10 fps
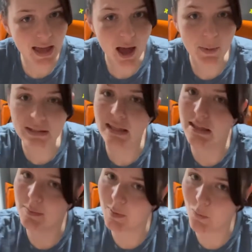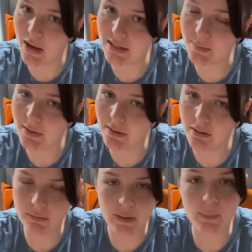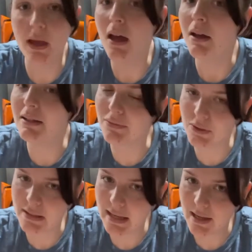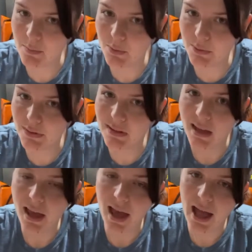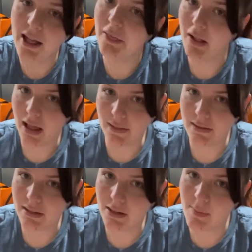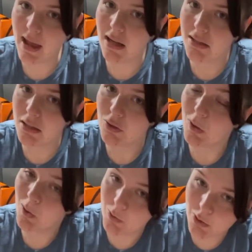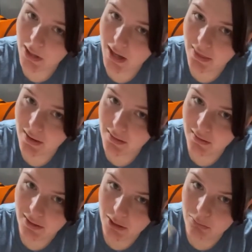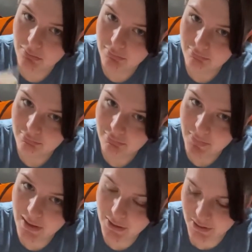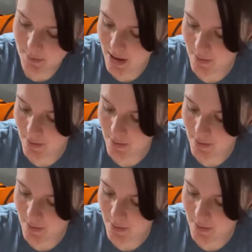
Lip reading: I send them some wax melt or some different samples, and they'll add that to their packaging, so I always try and add that, theirs to my